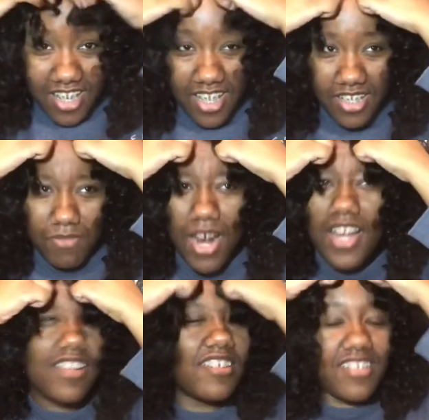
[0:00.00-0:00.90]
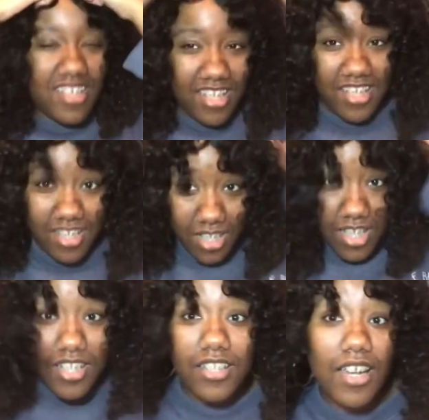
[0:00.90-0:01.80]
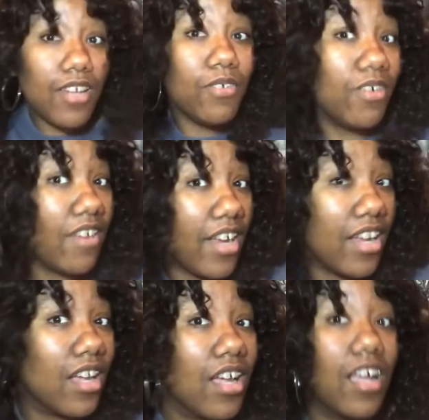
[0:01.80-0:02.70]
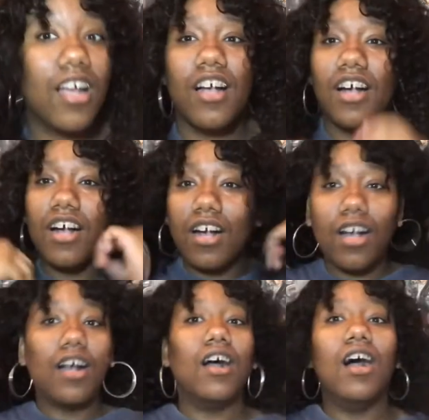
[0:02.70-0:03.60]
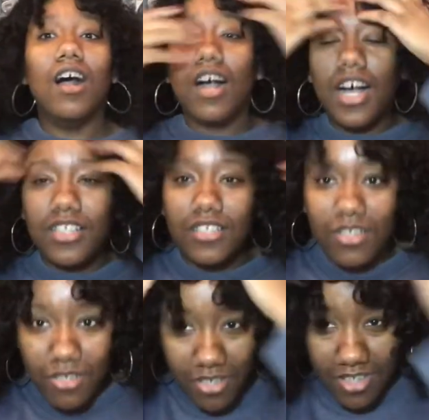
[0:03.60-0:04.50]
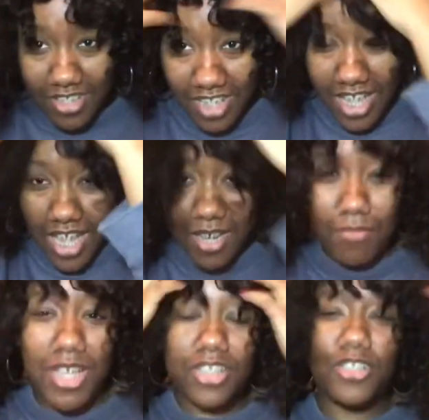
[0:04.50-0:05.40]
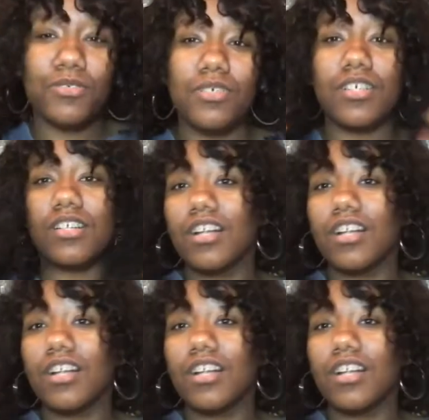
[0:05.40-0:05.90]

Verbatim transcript: Is it right? Did I do it right? How does it look? I'm not sure.